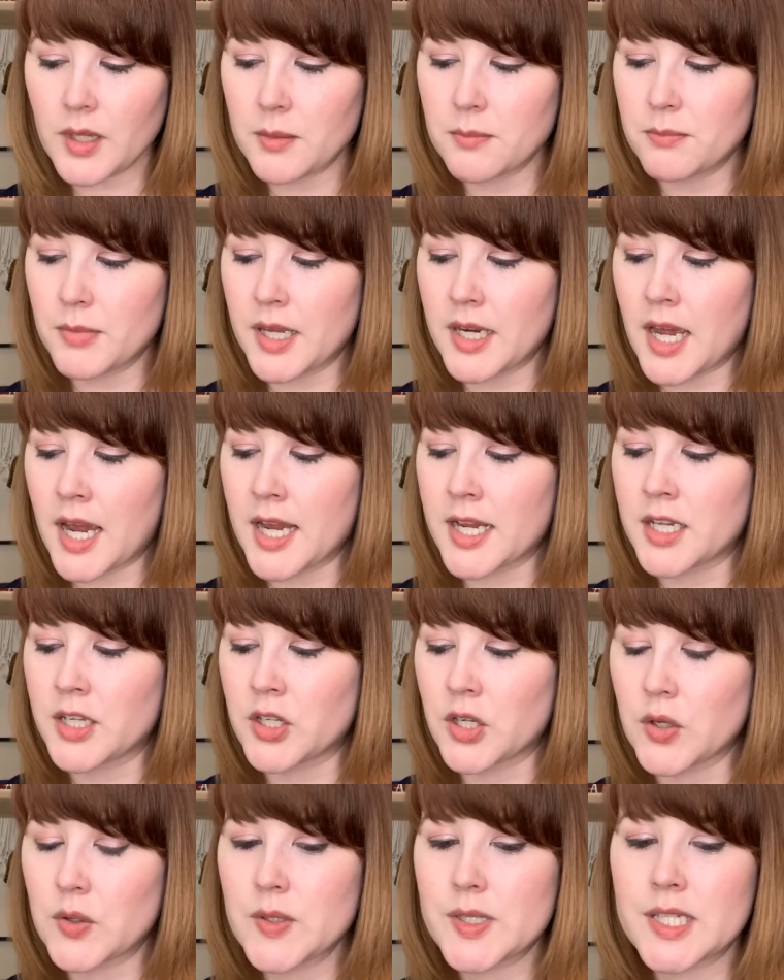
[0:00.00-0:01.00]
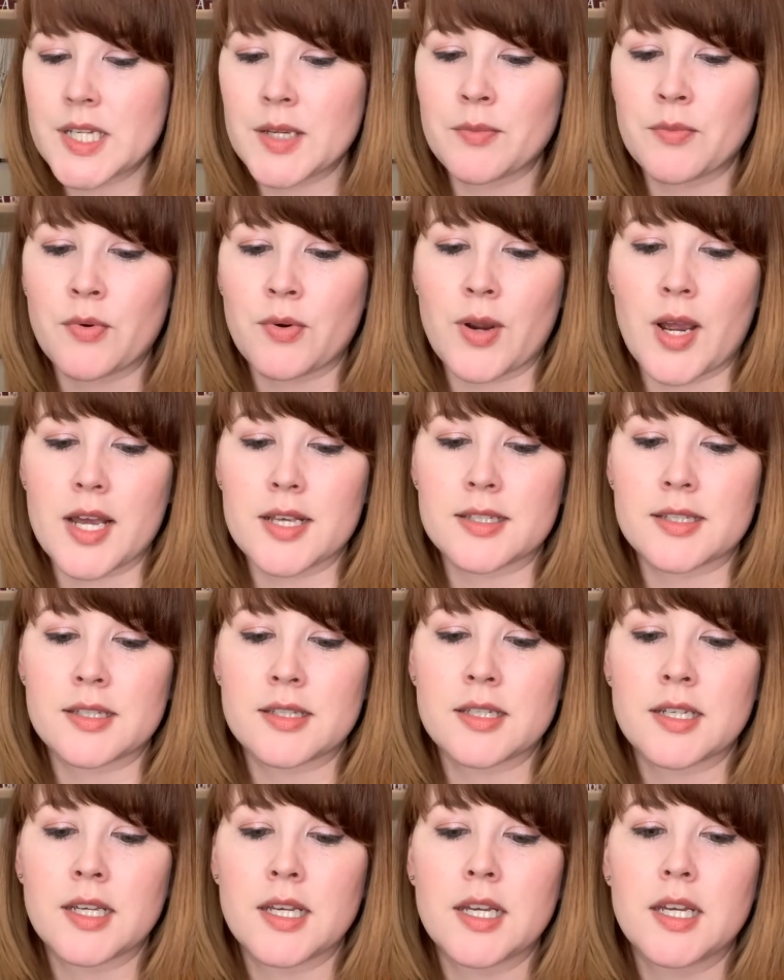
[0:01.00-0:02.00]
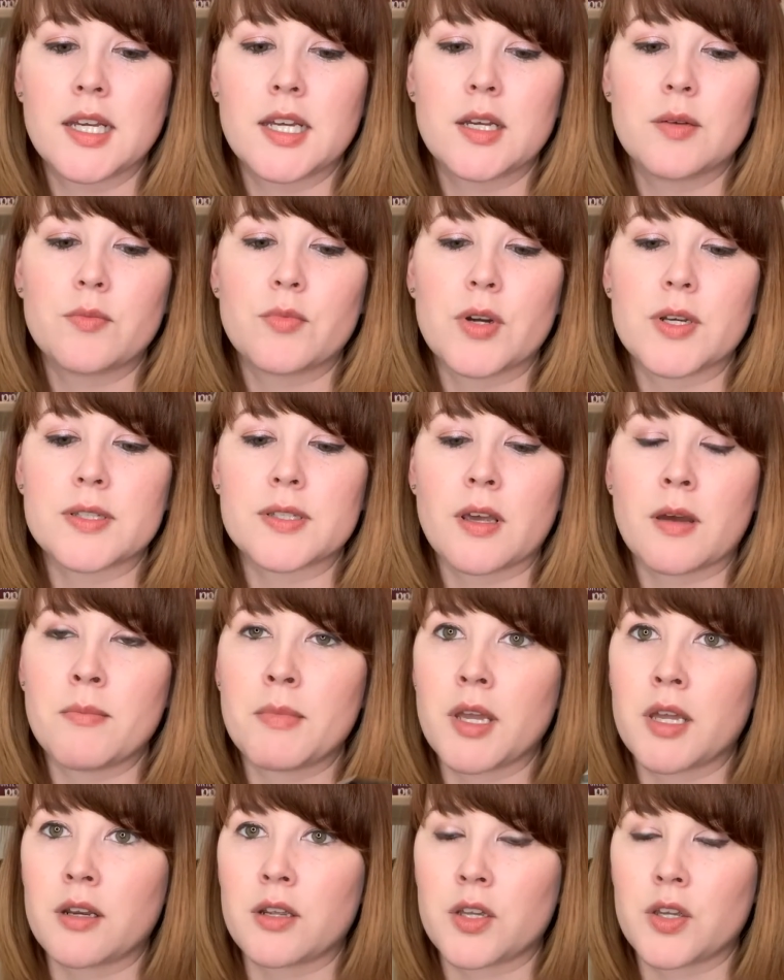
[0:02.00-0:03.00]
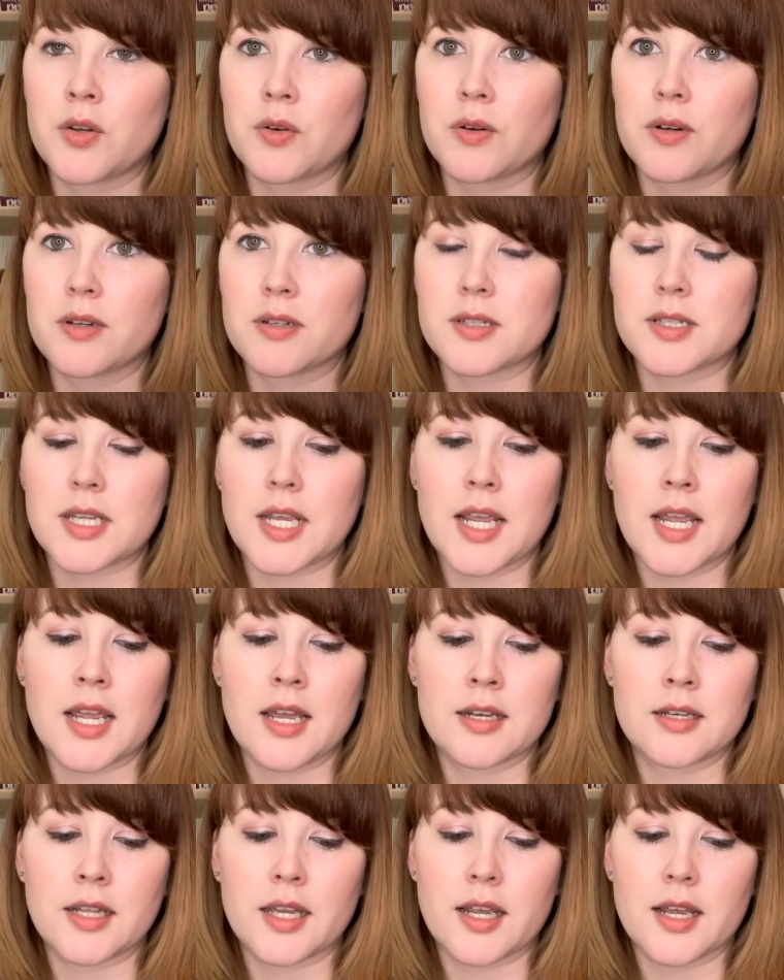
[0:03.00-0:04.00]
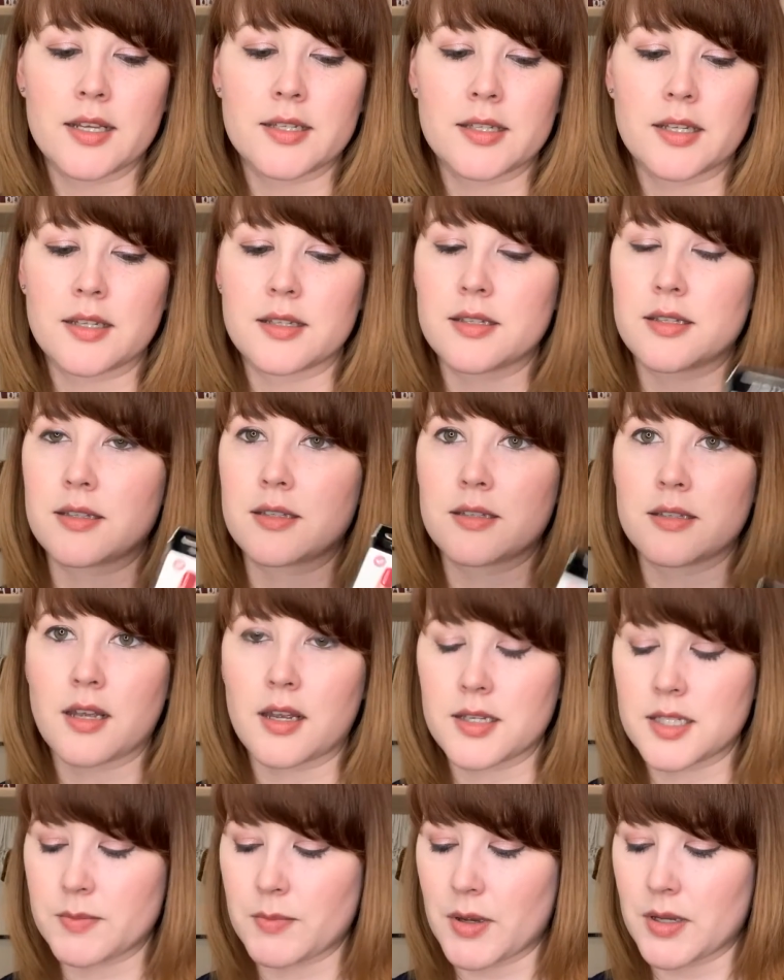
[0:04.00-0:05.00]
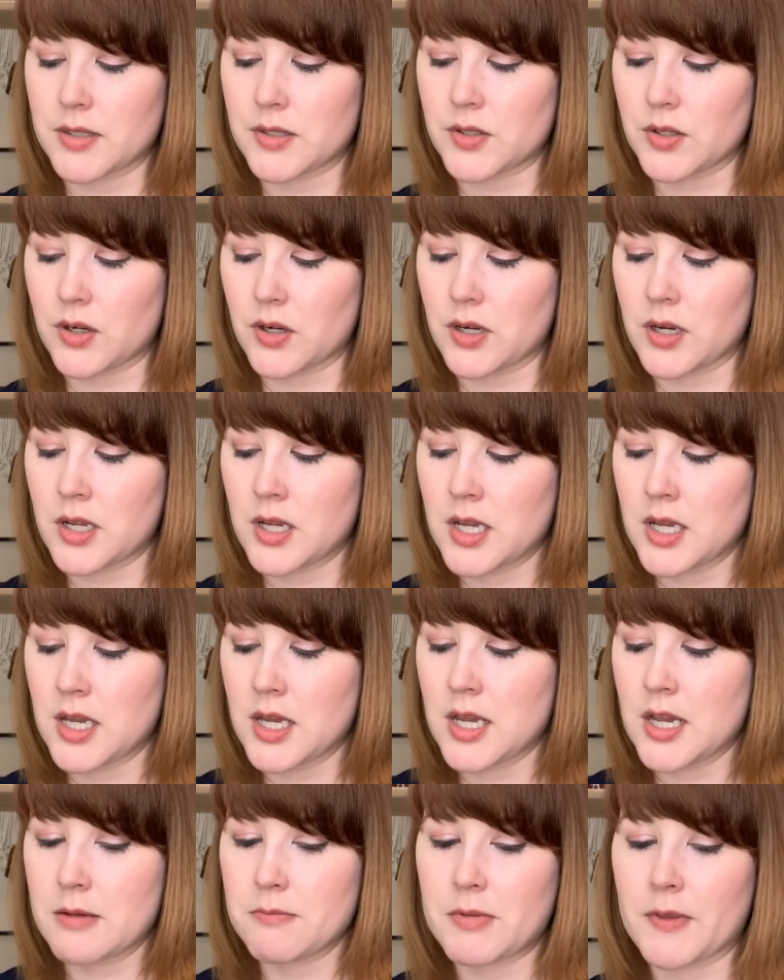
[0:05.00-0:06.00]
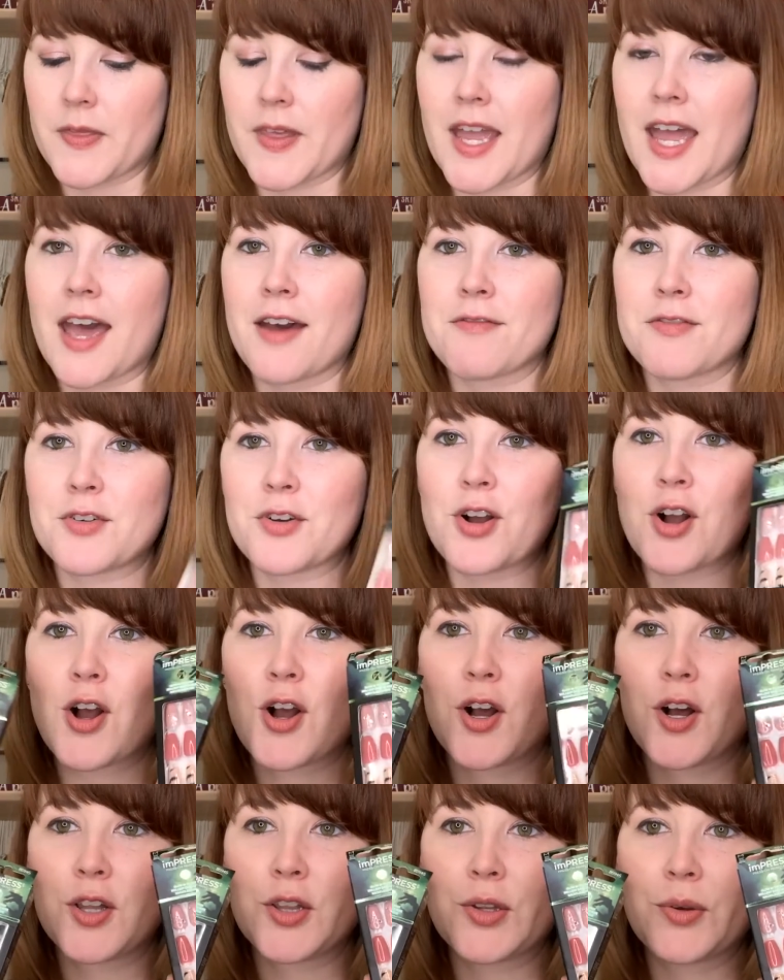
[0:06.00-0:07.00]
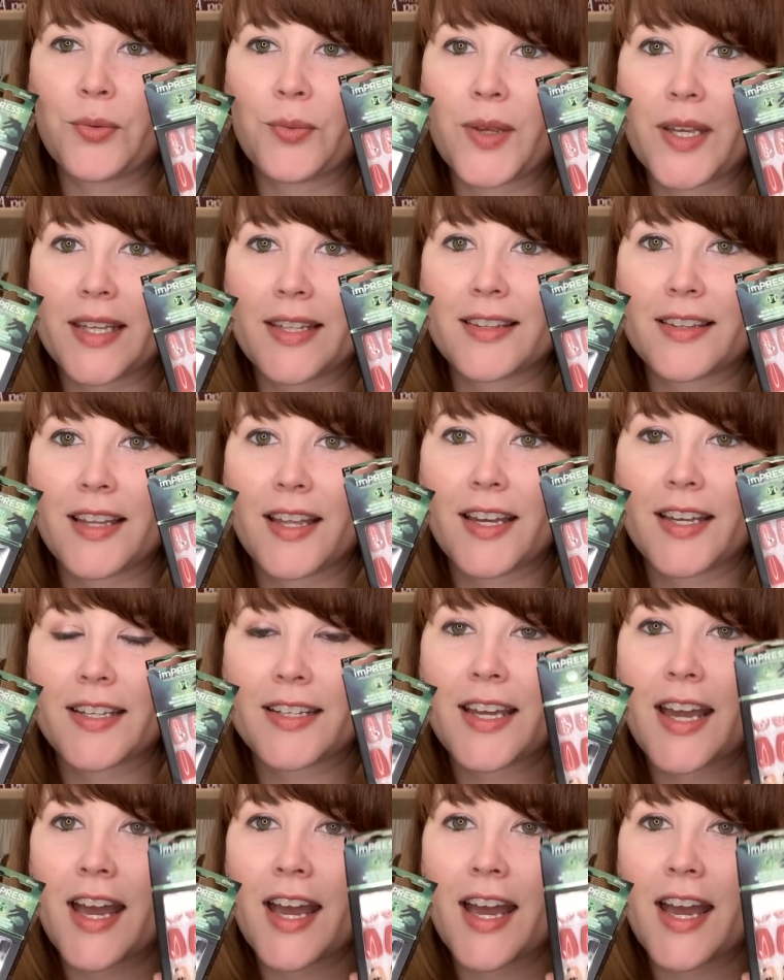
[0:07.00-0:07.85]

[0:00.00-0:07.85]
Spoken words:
But I use Impress press-on manicures, and like I said, this is not sponsored, but they have their Halloween line